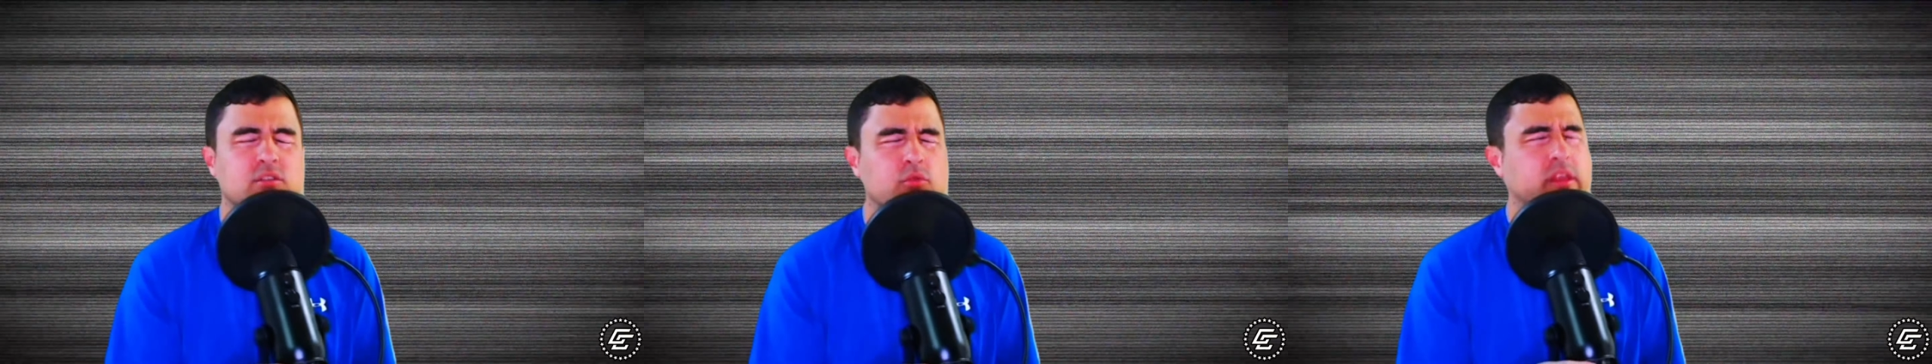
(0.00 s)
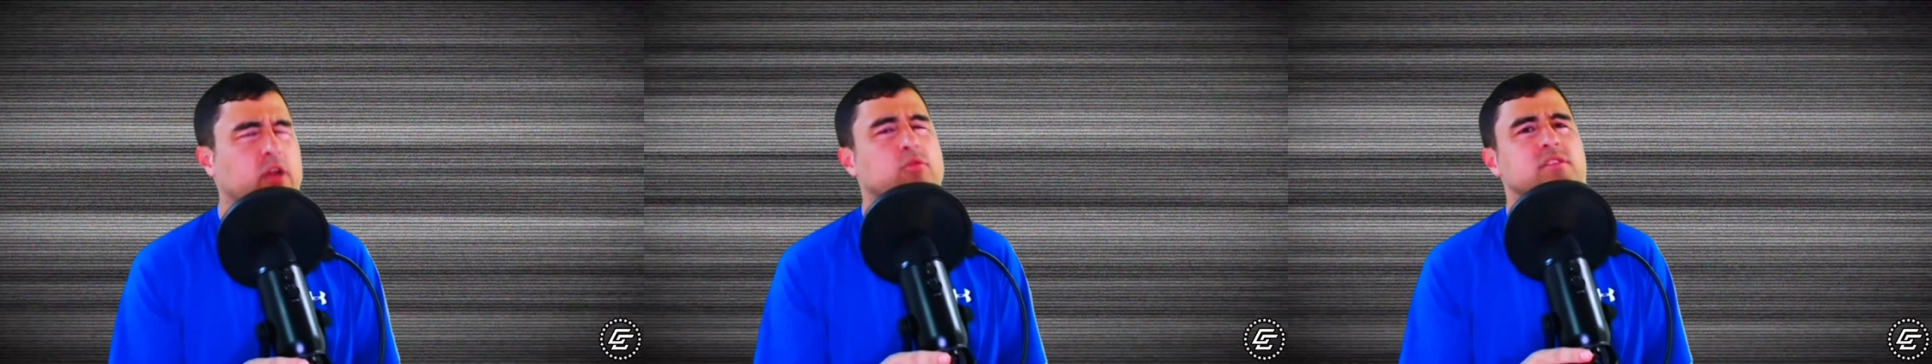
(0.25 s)
and there
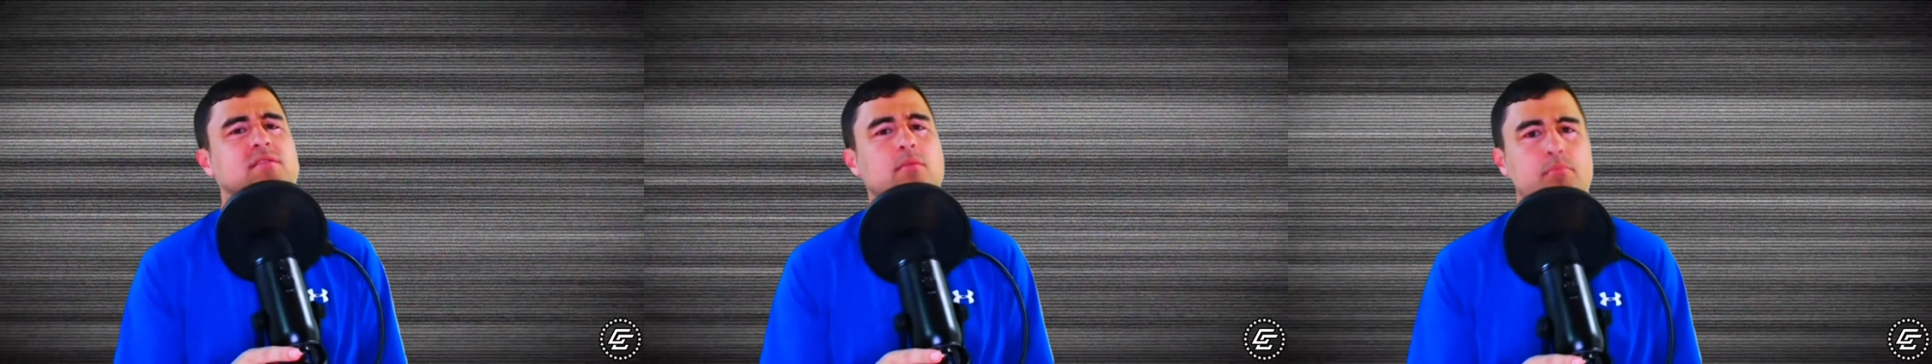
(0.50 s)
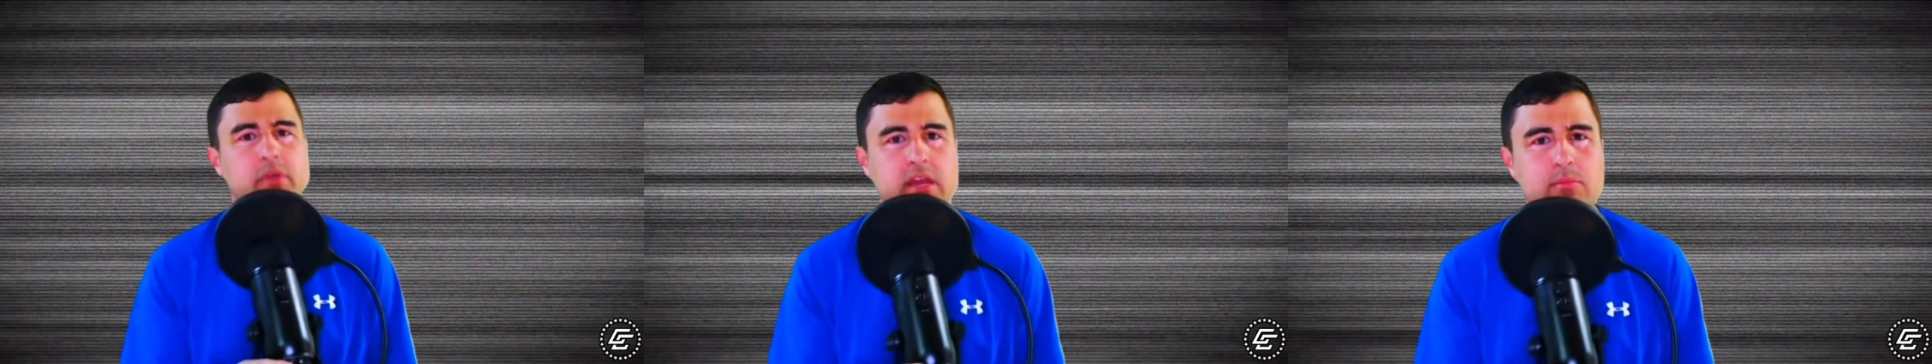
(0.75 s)
were some
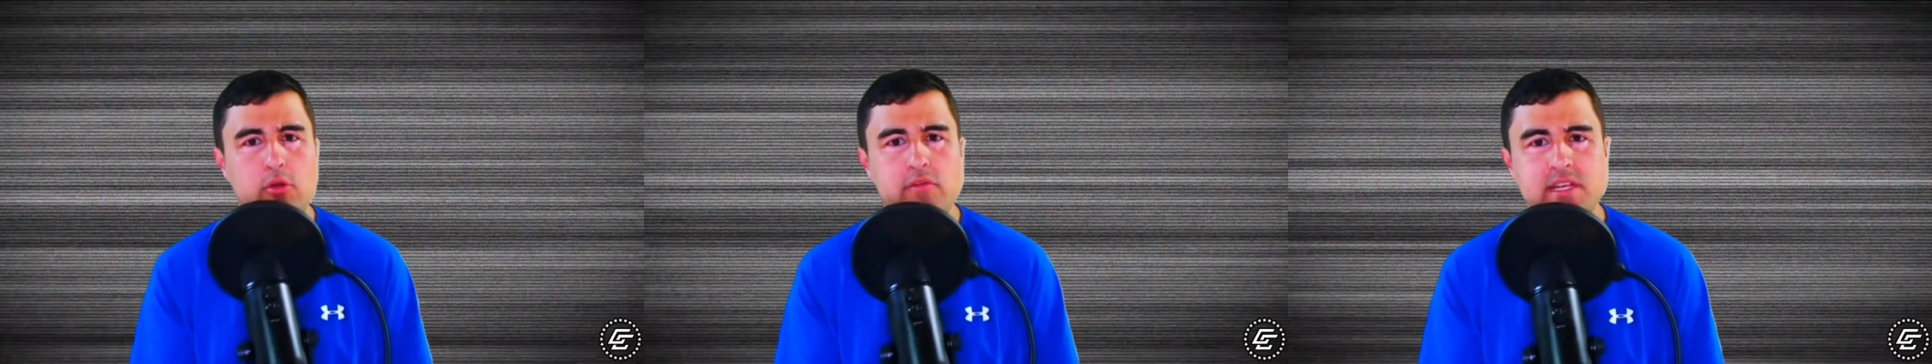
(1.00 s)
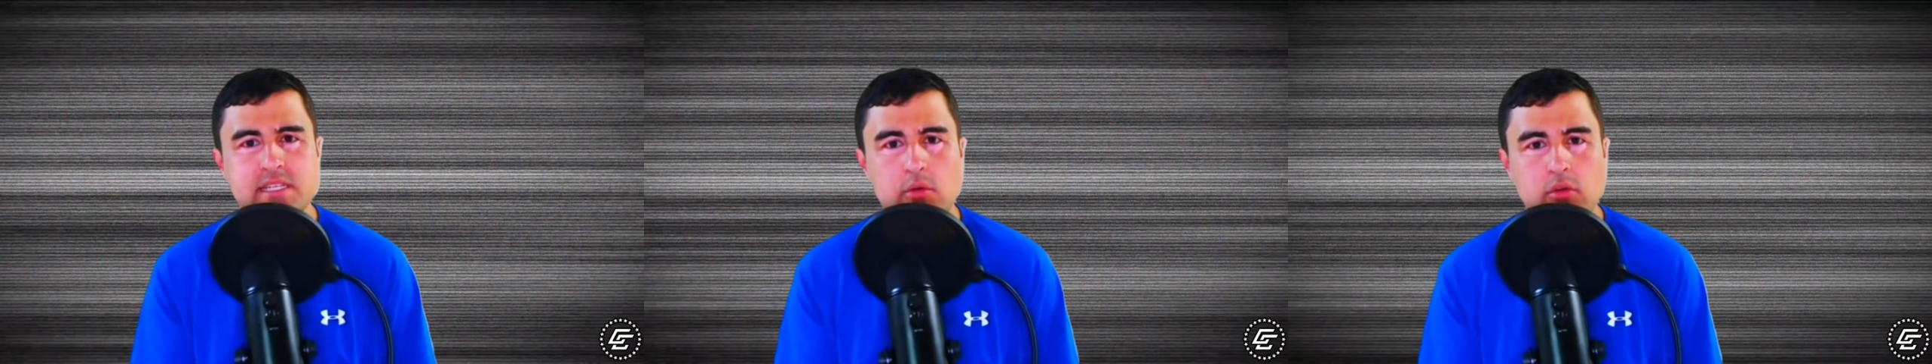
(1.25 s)
big movies
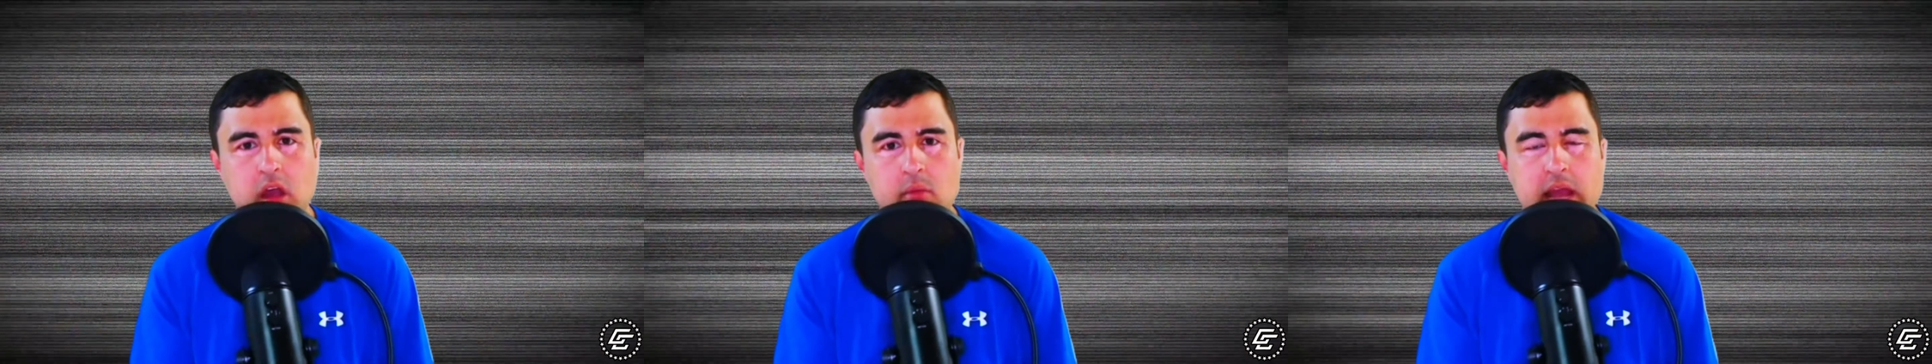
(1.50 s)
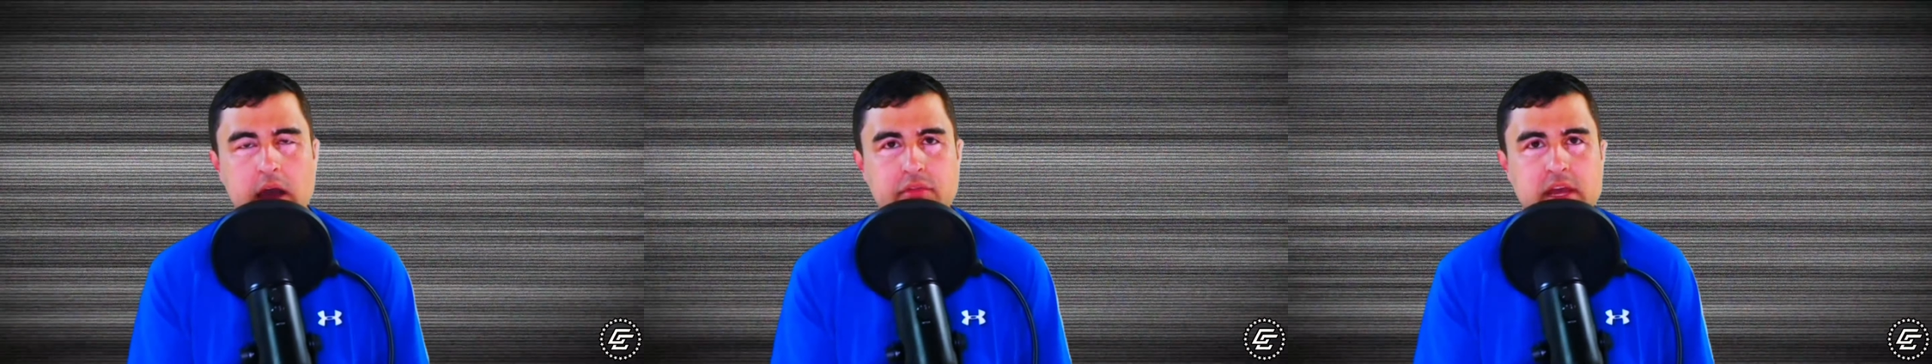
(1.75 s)
that were coming
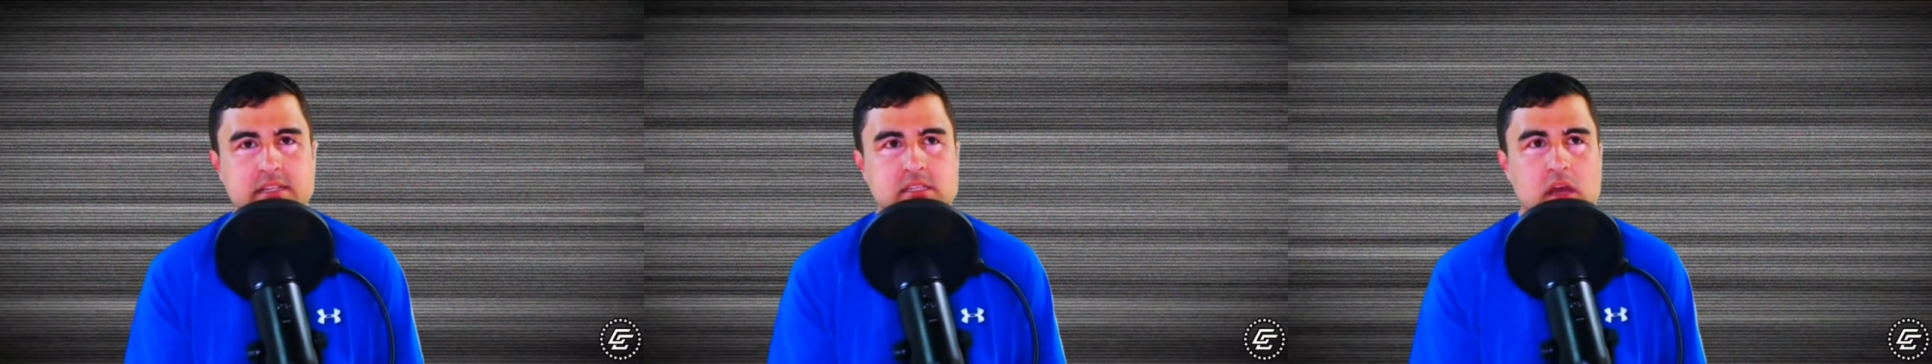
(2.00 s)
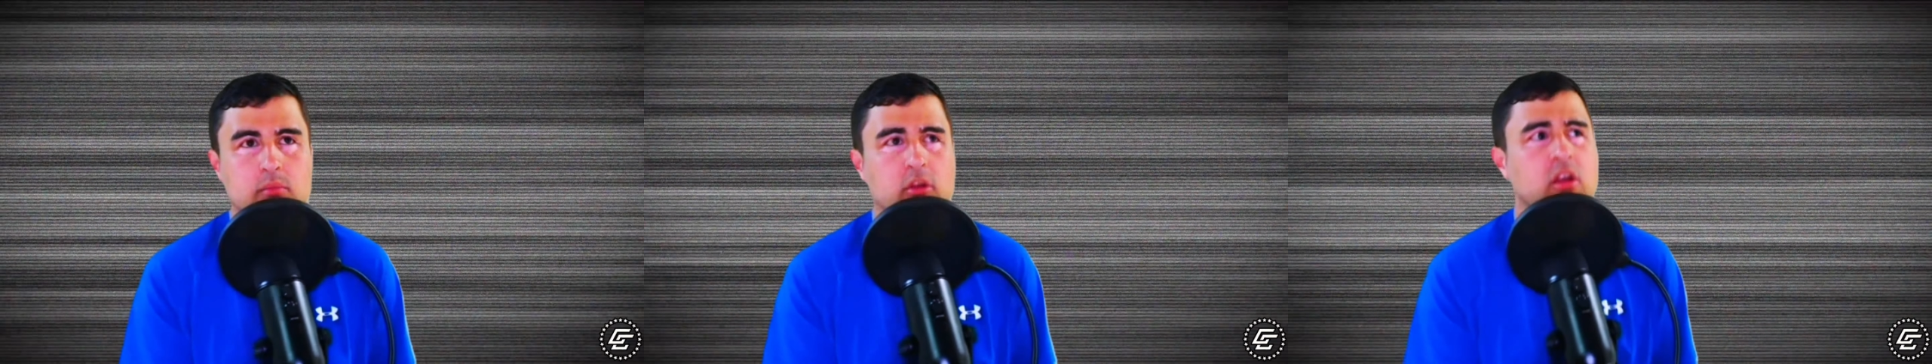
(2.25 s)
out that
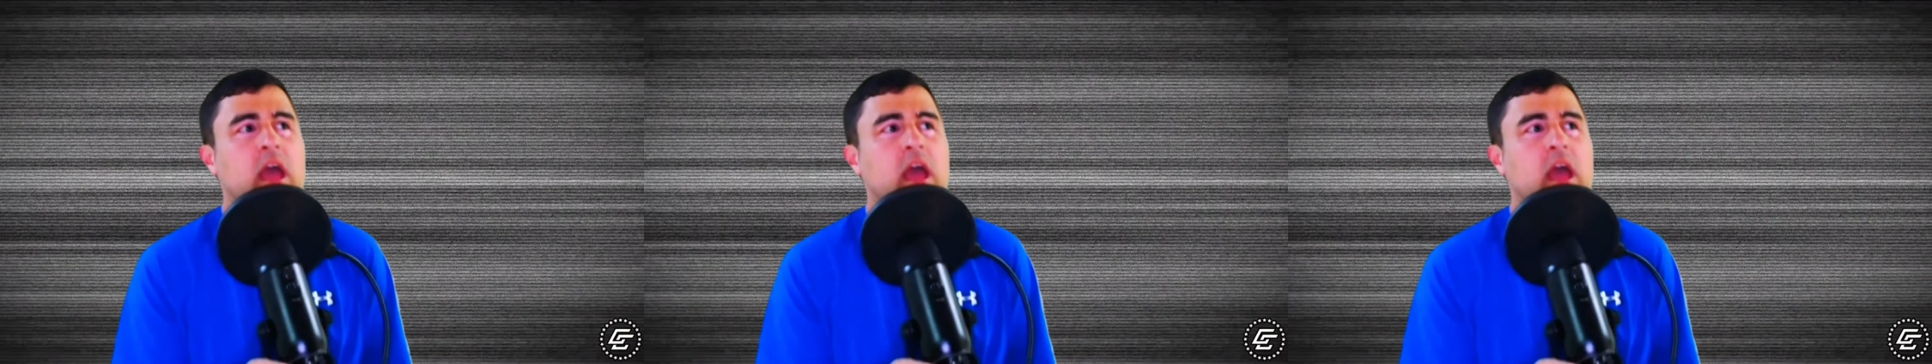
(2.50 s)
summer,